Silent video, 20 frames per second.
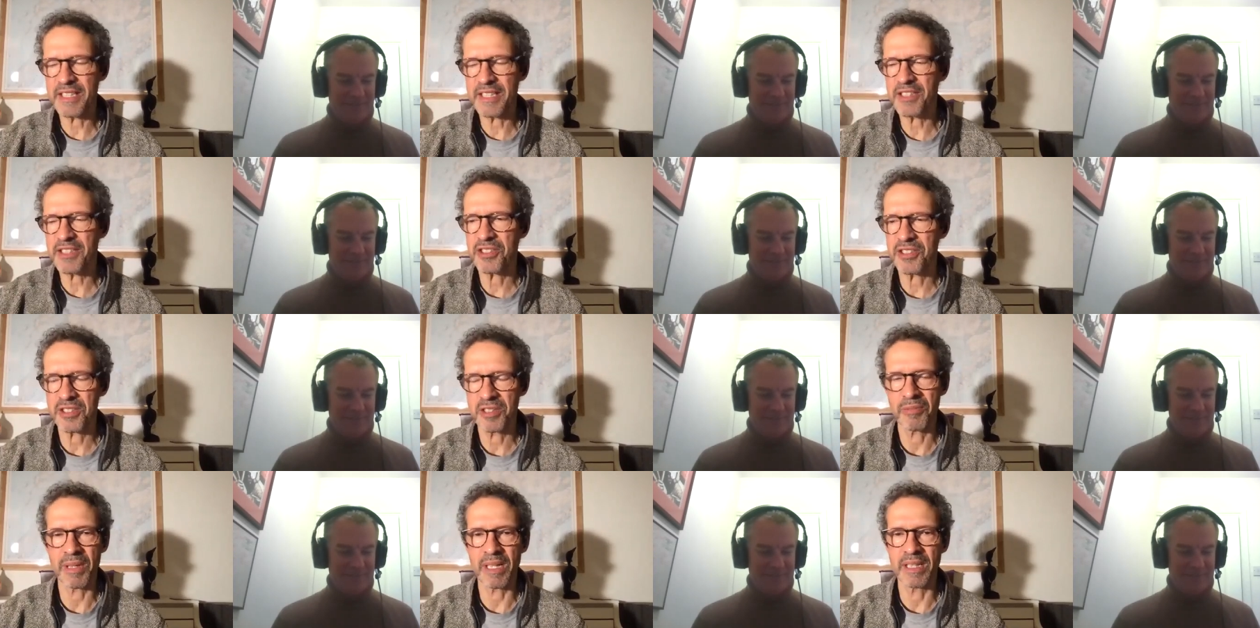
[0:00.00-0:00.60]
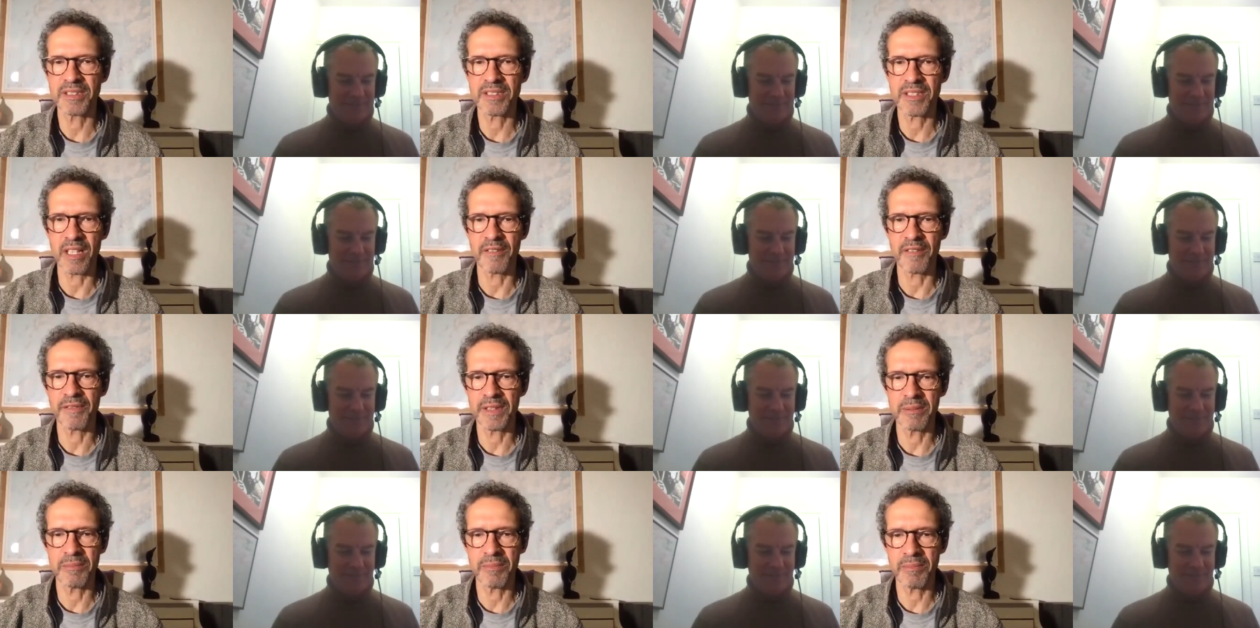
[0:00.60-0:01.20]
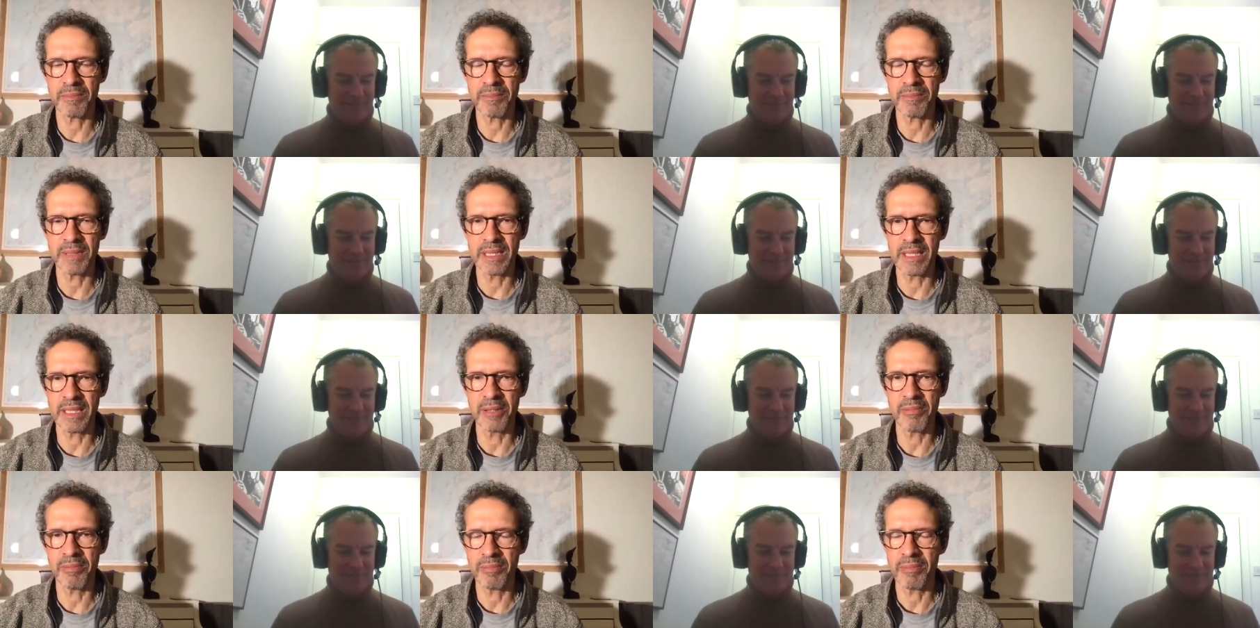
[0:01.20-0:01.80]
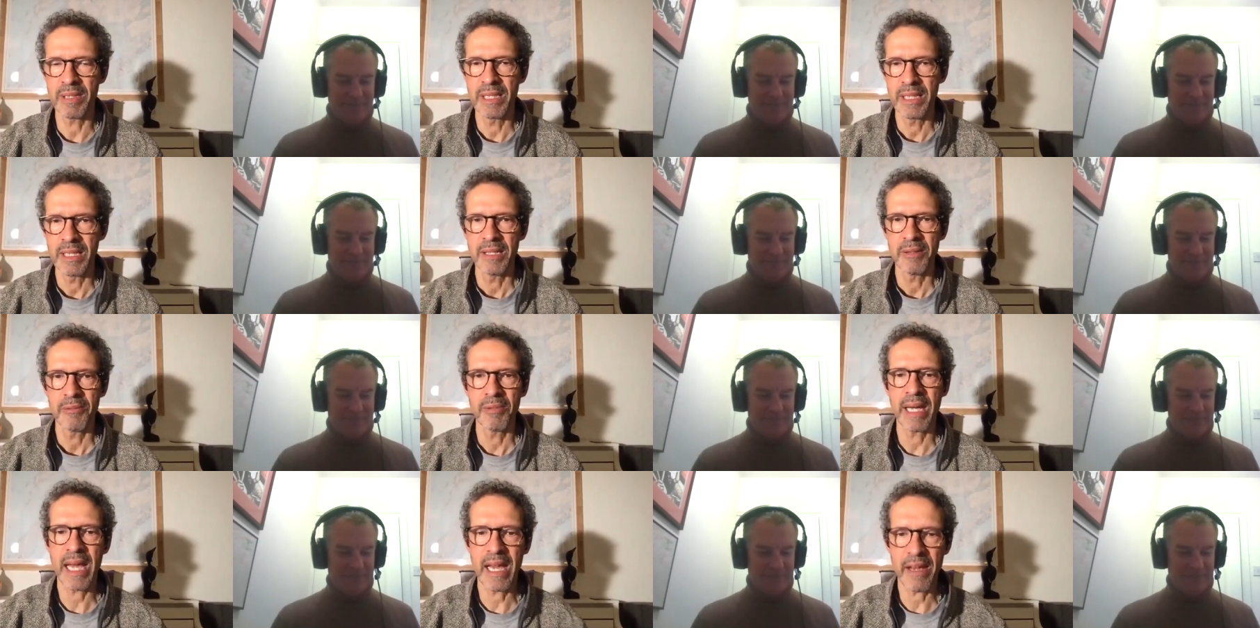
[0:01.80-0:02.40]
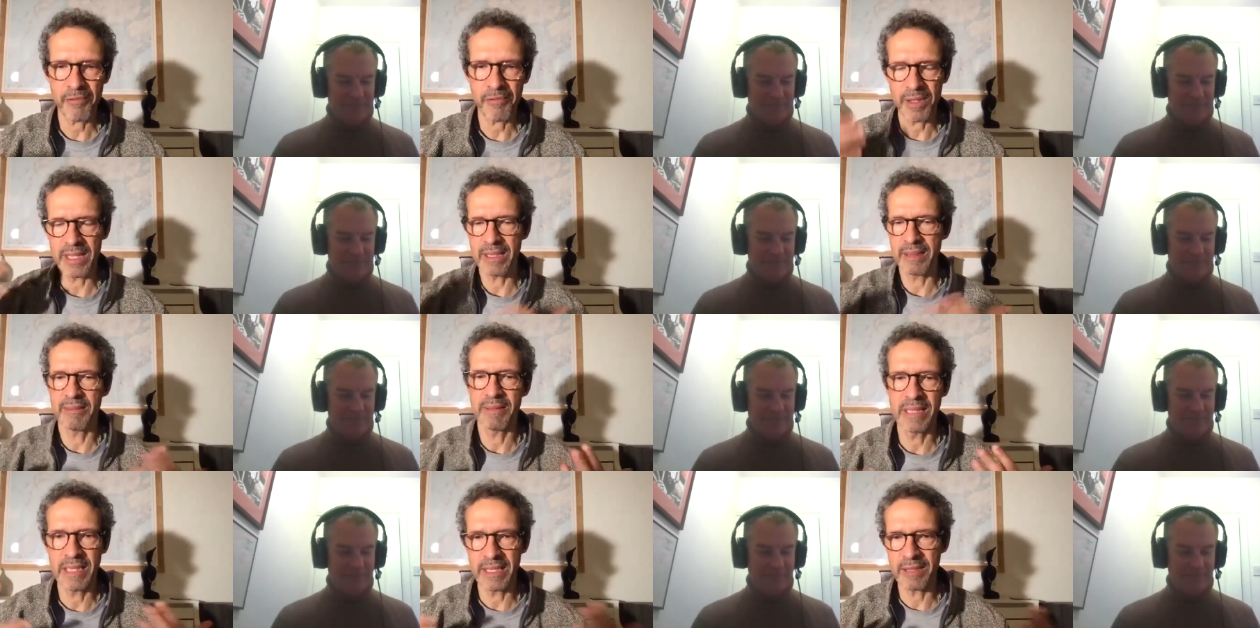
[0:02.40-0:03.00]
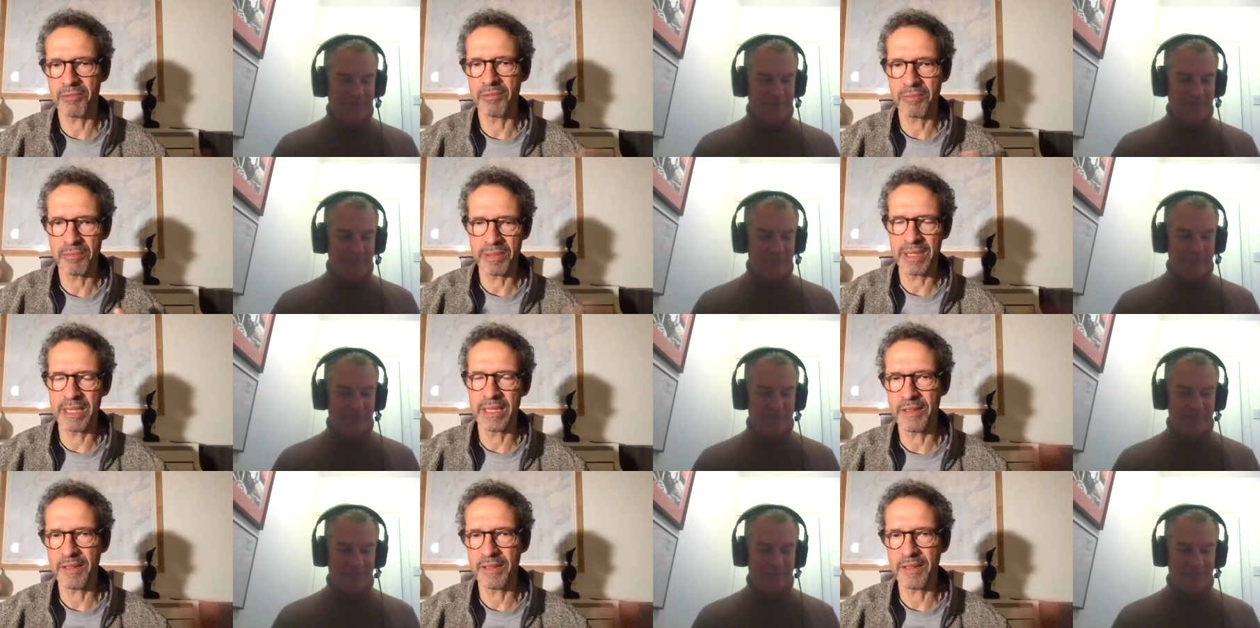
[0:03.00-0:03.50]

Speaker 1: to write stuff and you know we have writ, lit, written a